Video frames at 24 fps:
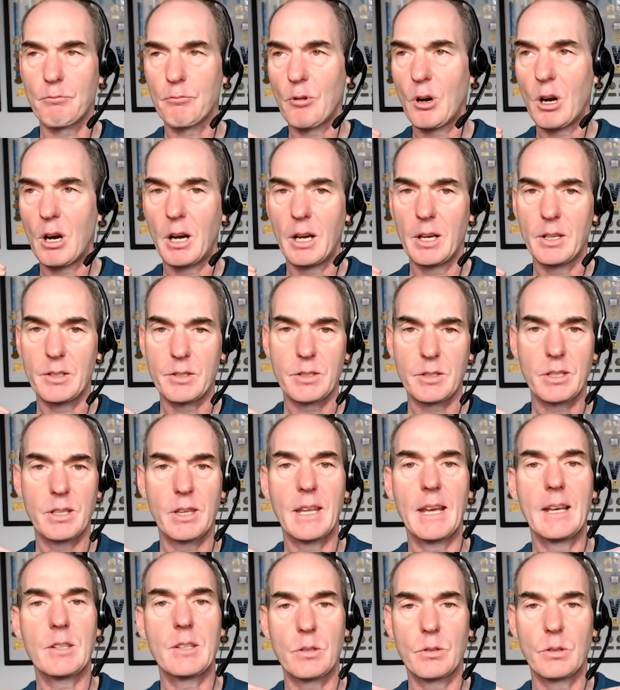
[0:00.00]
rise to
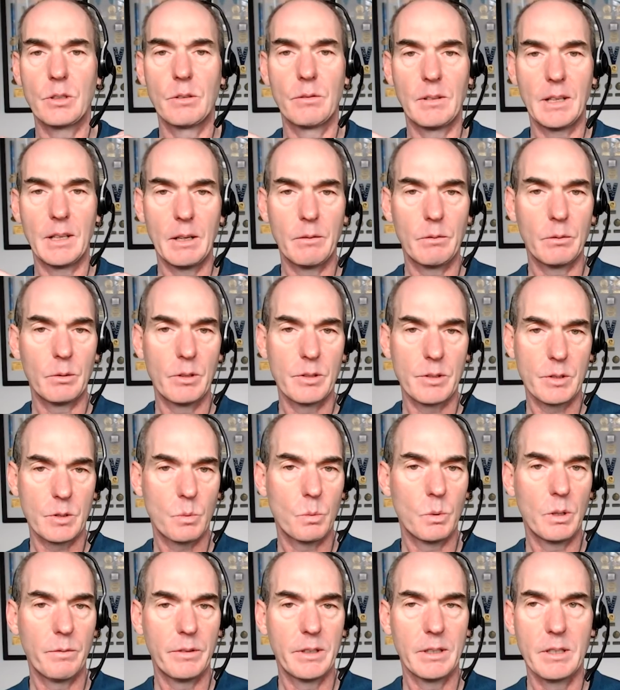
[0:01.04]
that sort of level as
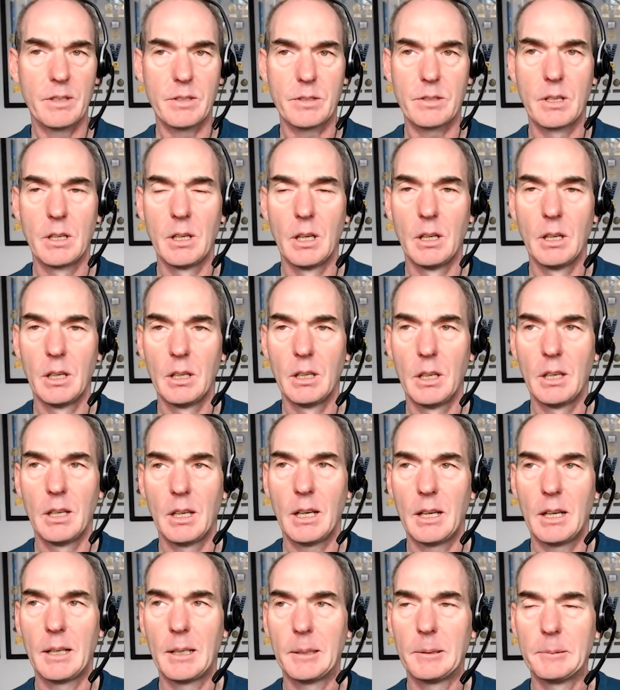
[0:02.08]
Swift is.
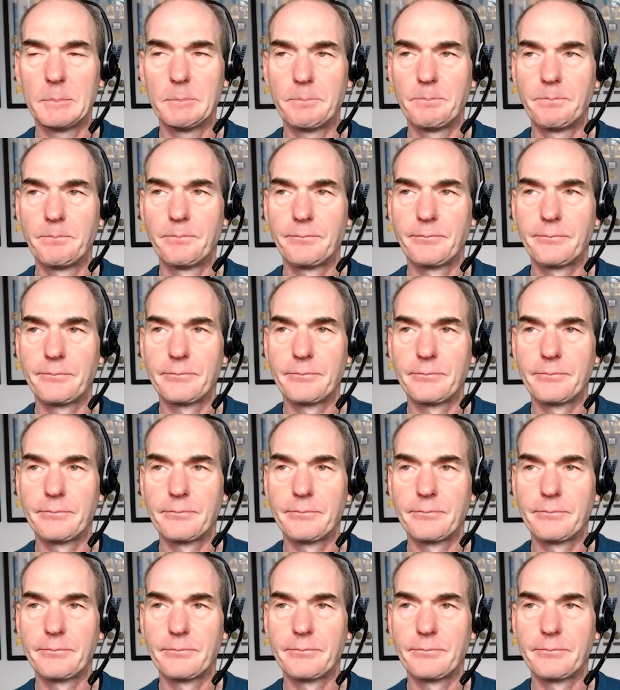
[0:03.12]
Um,